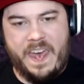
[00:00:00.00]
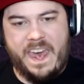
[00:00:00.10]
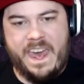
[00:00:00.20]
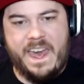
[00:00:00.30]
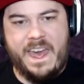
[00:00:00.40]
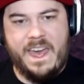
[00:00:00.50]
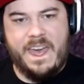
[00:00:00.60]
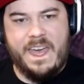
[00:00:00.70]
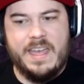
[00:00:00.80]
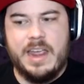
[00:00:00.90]
Eh,
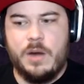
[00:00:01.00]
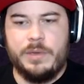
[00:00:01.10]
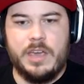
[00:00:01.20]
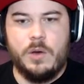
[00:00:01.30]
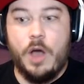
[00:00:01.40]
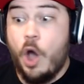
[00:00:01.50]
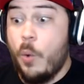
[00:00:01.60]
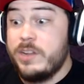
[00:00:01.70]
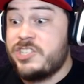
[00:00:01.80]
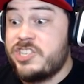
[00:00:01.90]
there we go. Oh,
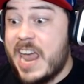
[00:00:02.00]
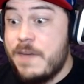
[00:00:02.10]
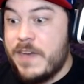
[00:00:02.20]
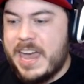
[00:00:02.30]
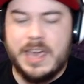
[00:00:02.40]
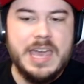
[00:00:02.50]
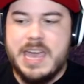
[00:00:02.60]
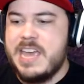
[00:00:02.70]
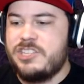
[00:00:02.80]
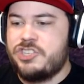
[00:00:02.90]
it's saving.
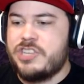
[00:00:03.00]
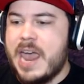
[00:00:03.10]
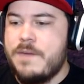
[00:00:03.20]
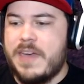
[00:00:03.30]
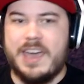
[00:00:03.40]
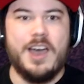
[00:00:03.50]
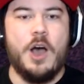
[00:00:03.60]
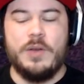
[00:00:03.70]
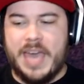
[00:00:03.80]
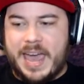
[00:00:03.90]
It's saving.
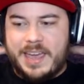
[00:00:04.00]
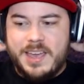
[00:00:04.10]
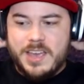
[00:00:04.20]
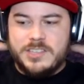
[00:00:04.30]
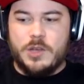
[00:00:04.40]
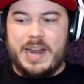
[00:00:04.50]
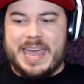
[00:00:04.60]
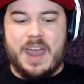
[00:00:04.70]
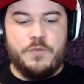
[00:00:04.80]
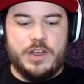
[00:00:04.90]
Okay, So,
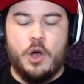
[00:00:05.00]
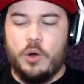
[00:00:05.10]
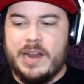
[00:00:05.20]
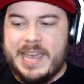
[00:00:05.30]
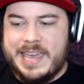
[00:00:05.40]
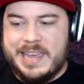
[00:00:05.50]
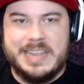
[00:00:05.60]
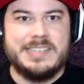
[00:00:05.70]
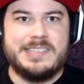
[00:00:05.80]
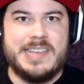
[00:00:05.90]
like, every hole I get,
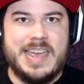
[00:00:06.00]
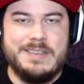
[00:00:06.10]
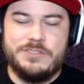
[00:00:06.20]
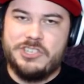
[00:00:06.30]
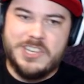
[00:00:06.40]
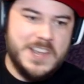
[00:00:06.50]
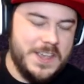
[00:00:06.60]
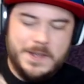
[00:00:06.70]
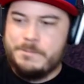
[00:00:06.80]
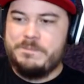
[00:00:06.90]
it saves.
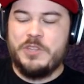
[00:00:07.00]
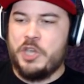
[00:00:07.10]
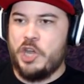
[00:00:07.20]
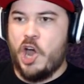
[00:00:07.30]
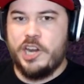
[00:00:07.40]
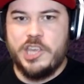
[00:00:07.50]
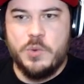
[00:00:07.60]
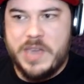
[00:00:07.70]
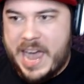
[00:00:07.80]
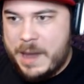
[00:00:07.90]
Good on you,
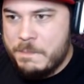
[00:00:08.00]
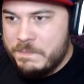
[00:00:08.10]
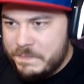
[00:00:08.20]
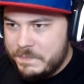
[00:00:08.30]
game.